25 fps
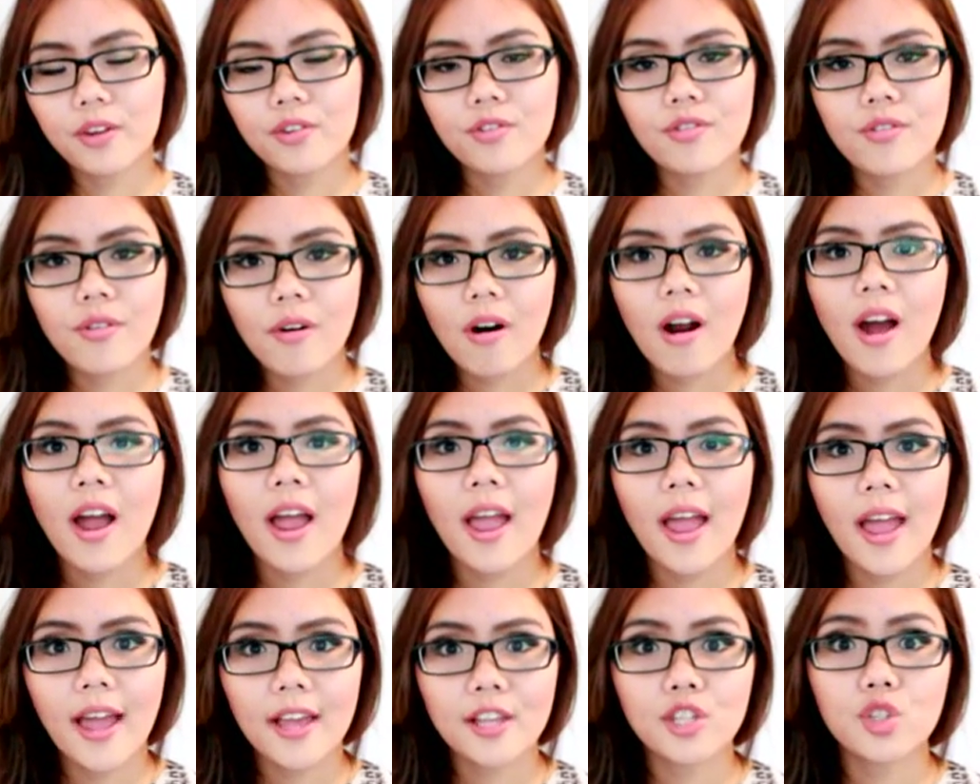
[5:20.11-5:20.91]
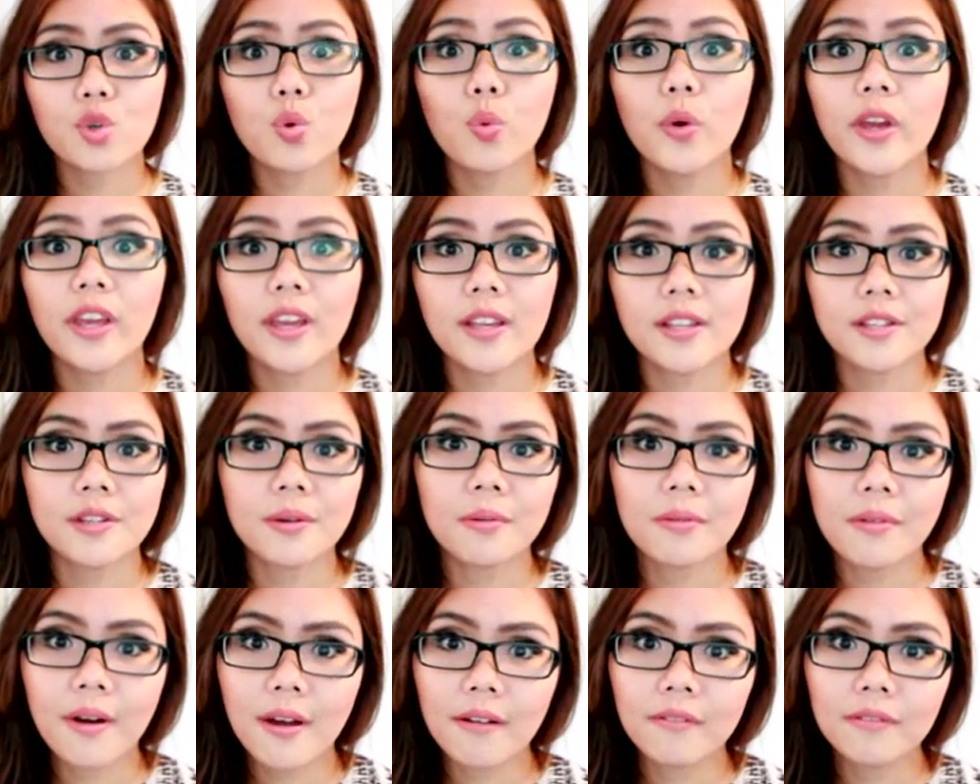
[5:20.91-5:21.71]
dry as quick as
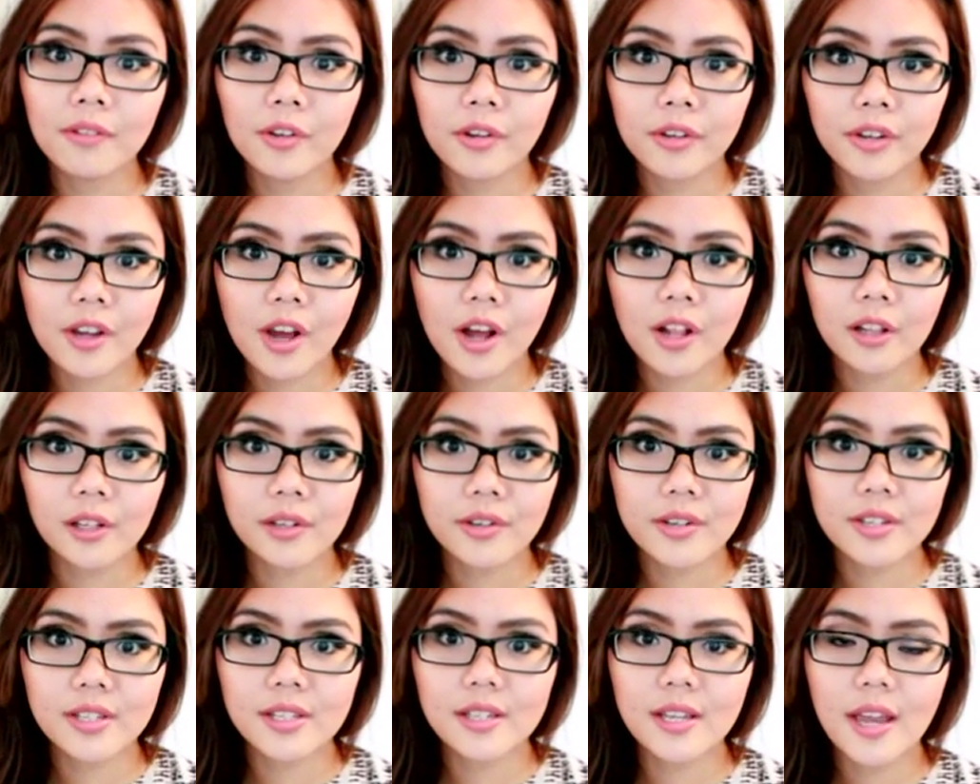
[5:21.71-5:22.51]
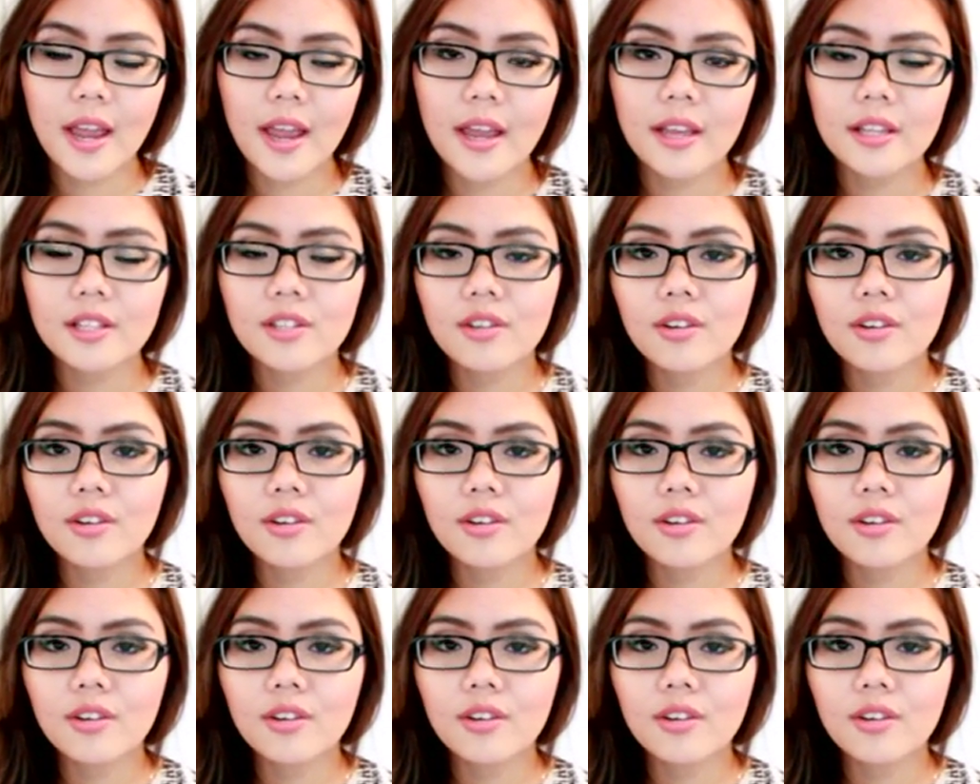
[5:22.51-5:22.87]
a Revlon Colorstay.